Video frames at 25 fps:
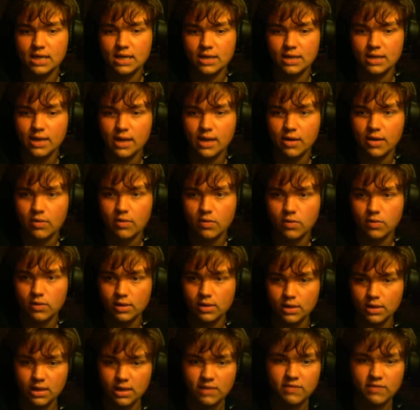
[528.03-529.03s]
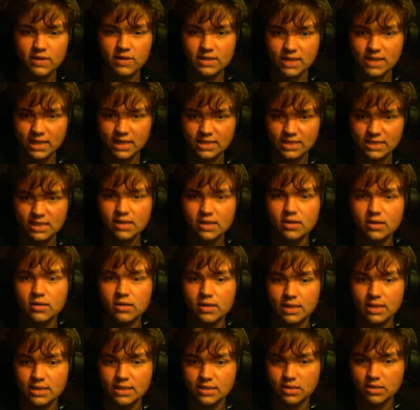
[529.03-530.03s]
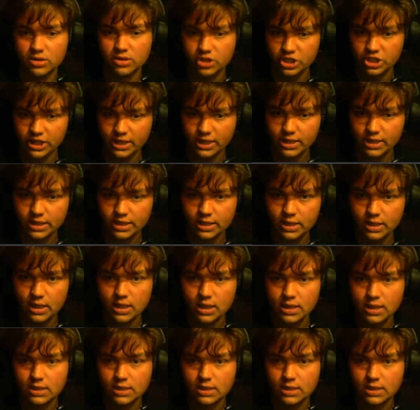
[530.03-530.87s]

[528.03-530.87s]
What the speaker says: Now, if he takes here, it's not check.